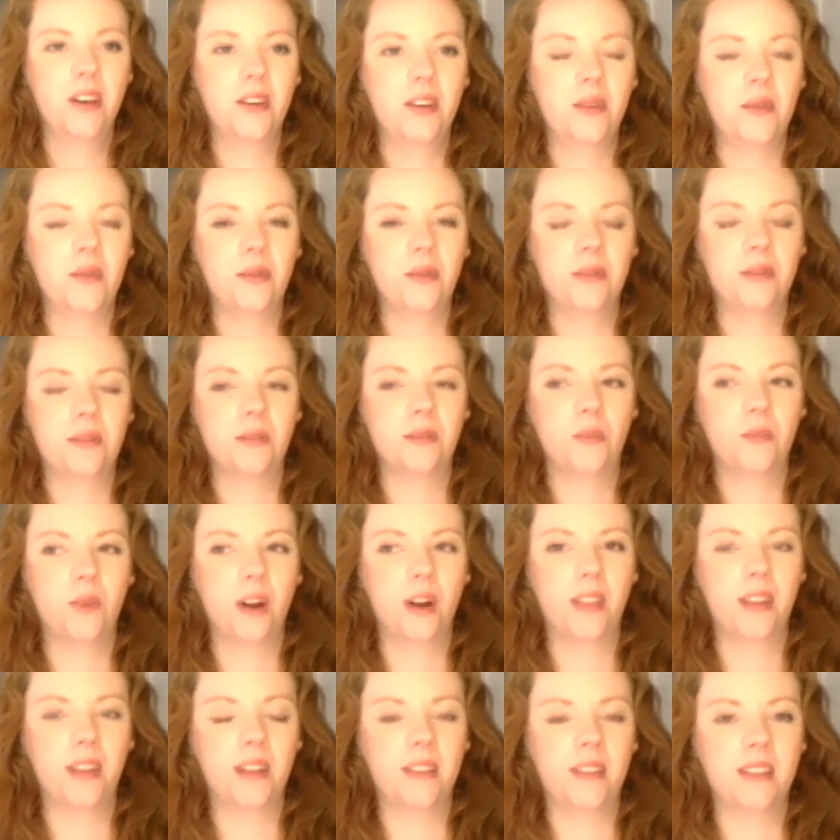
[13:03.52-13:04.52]
use one
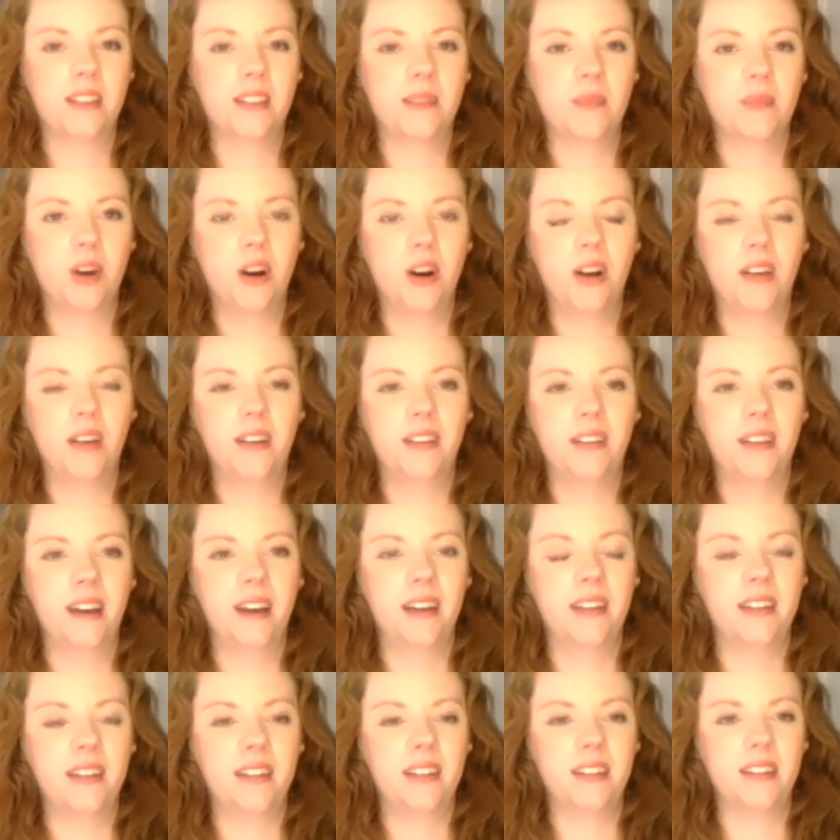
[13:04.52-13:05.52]
that's small in that
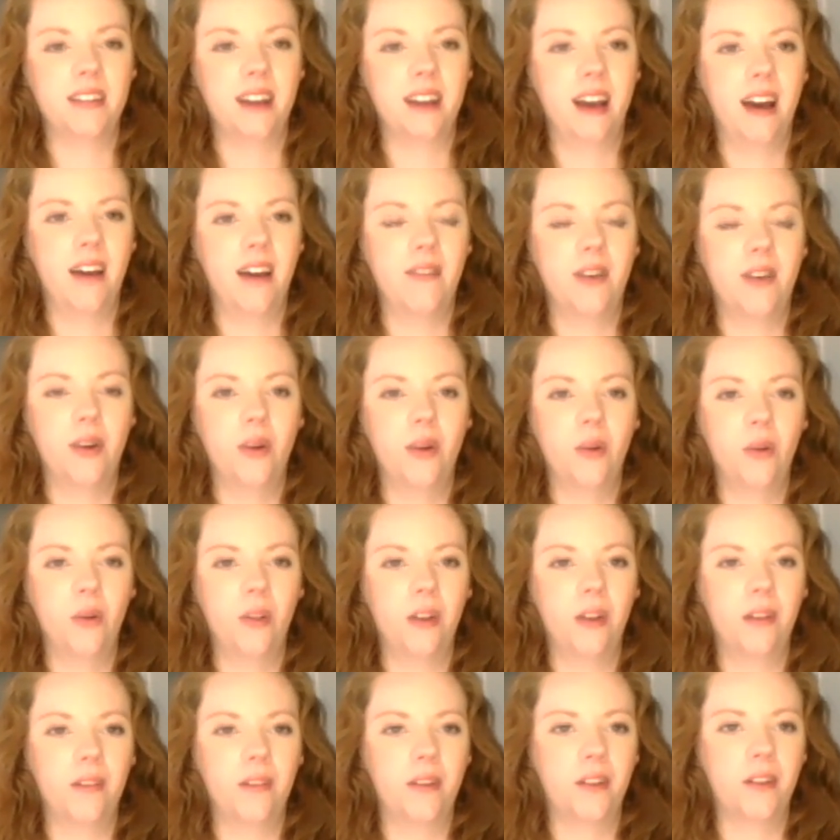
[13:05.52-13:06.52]
it doesn't have a whole lot
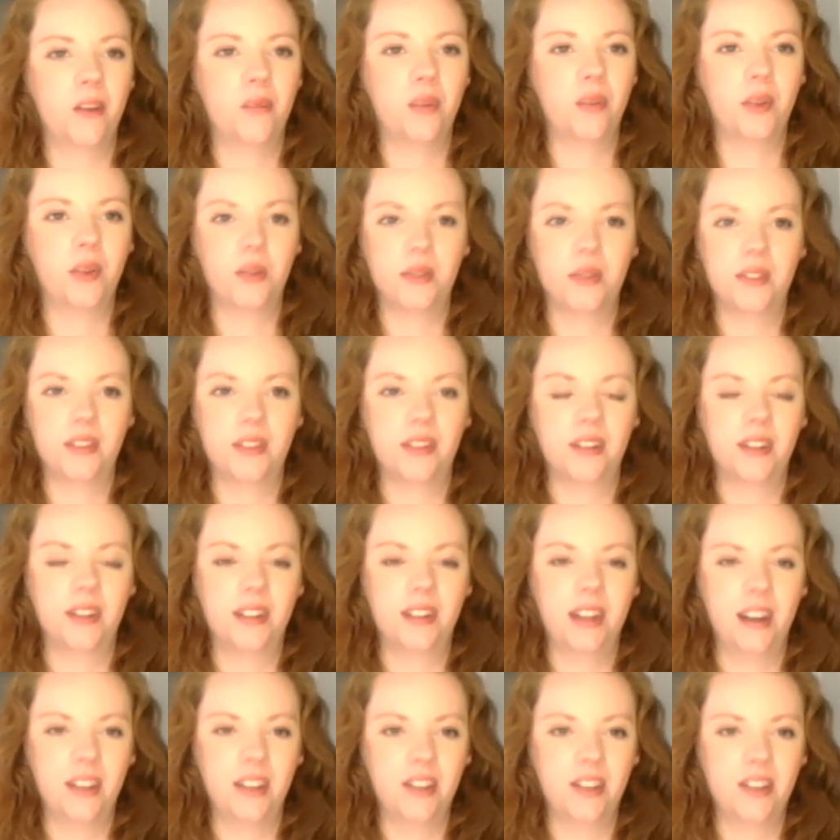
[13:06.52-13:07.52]
of other posts that are
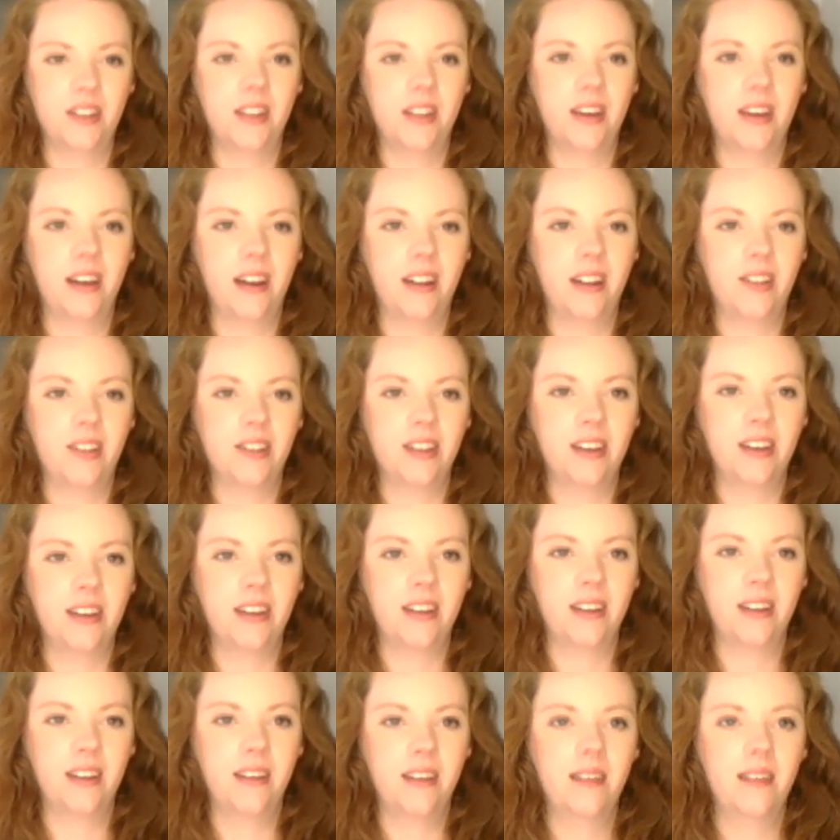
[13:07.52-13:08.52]
attached to that hashtag?